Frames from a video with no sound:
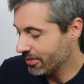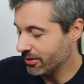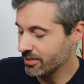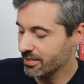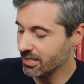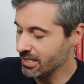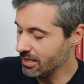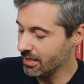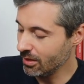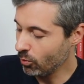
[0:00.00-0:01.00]
there's
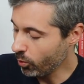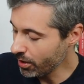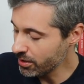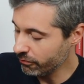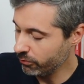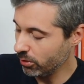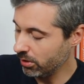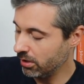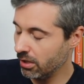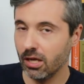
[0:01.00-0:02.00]
the
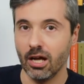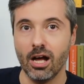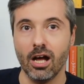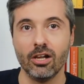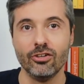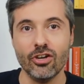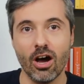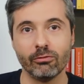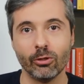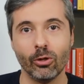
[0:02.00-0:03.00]
wonderful
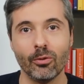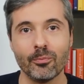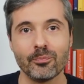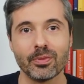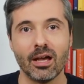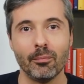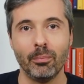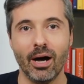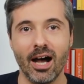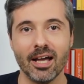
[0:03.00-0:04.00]
novel
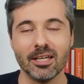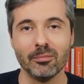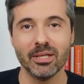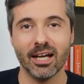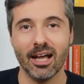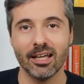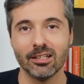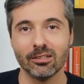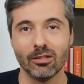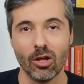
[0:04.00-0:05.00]
by
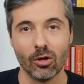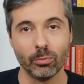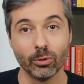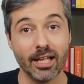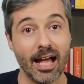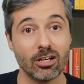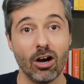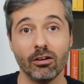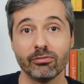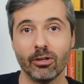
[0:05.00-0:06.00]
Mikhail
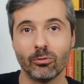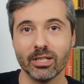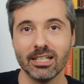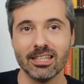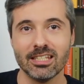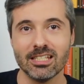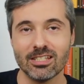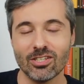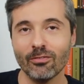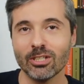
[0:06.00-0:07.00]
Bulgakov, written in
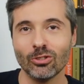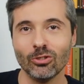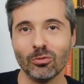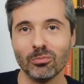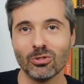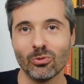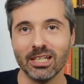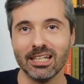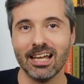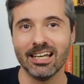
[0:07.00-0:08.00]
the Soviet Union
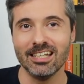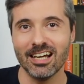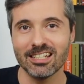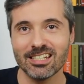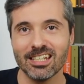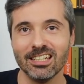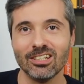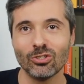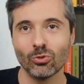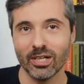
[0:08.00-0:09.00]
between
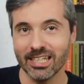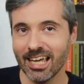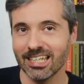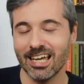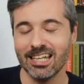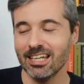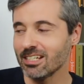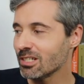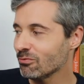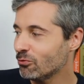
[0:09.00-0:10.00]
1928 and
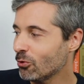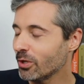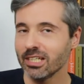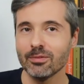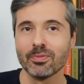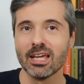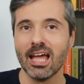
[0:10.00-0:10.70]
1940.